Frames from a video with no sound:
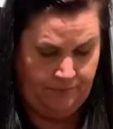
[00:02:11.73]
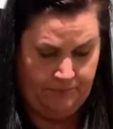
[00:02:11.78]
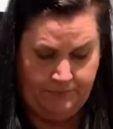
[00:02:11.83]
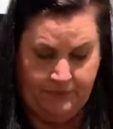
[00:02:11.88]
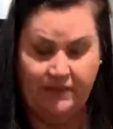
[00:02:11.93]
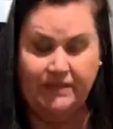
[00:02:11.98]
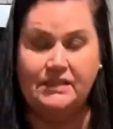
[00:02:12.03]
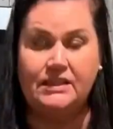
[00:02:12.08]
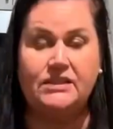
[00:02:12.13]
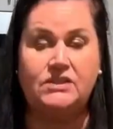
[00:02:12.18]

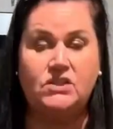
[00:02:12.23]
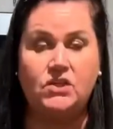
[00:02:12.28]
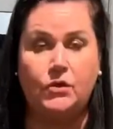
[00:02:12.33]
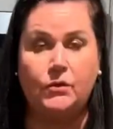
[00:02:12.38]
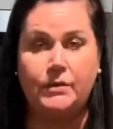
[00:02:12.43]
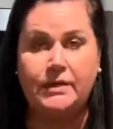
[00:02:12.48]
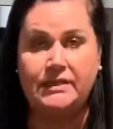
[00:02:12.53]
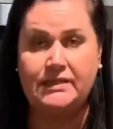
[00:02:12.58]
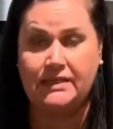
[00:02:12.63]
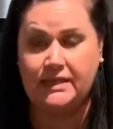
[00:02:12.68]
This is
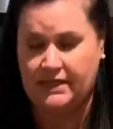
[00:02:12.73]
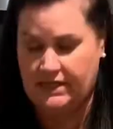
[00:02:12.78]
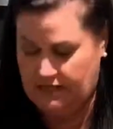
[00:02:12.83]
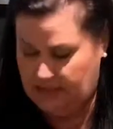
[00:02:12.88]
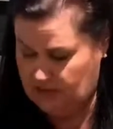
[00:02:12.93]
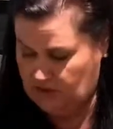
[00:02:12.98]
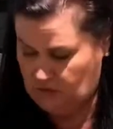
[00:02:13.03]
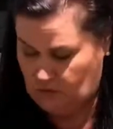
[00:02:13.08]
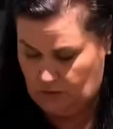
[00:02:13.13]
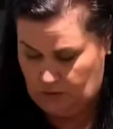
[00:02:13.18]
so easy and
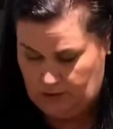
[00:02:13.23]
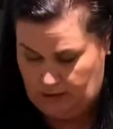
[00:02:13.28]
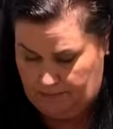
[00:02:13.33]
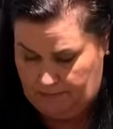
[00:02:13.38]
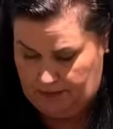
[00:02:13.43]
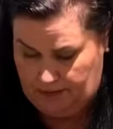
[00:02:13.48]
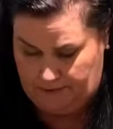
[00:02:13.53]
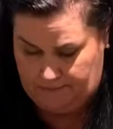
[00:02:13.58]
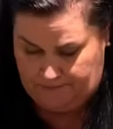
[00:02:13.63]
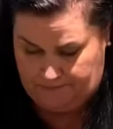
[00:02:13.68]
it's so
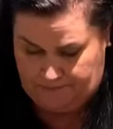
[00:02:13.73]
yummy.